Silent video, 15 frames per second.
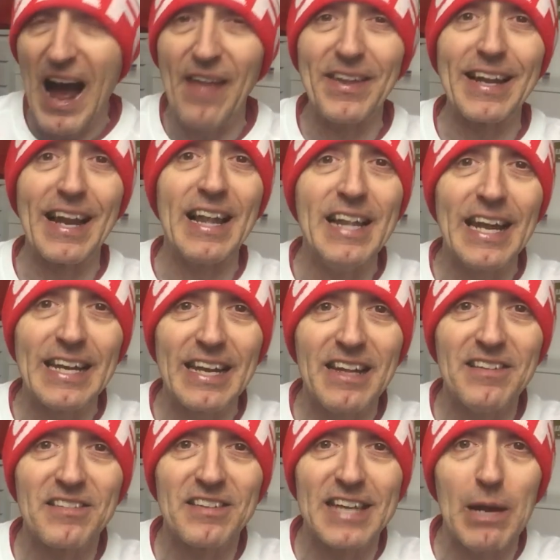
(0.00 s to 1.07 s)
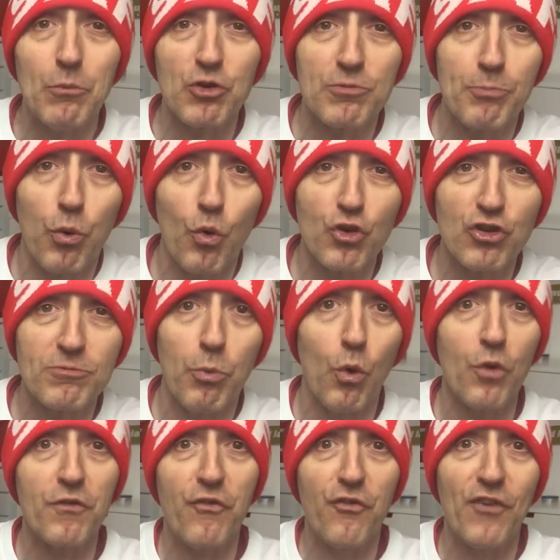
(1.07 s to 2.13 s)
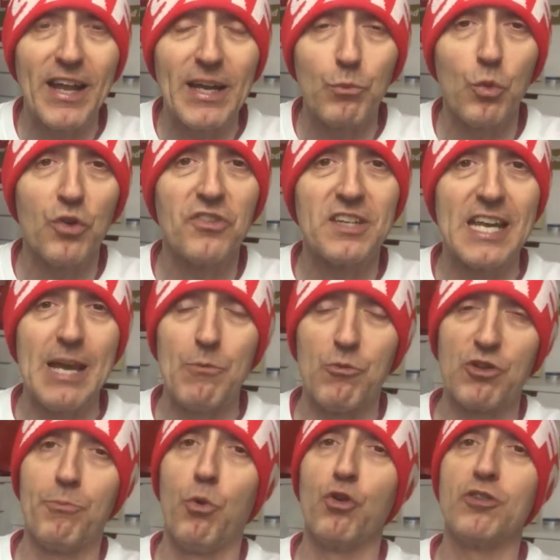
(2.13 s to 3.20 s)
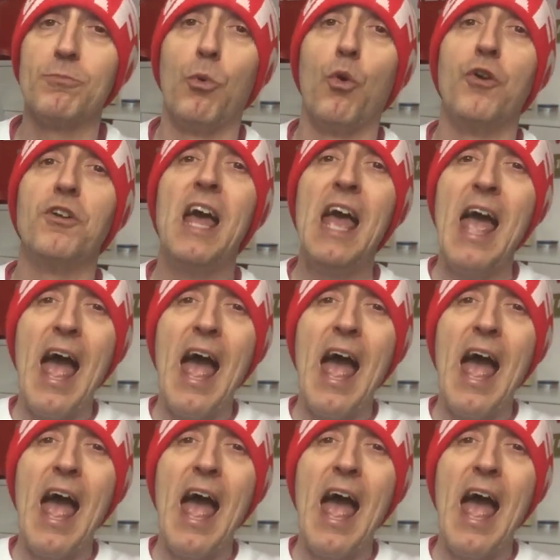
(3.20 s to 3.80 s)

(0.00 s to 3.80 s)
I think Lincoln's game was postponed. Fleetwood's game was postponed.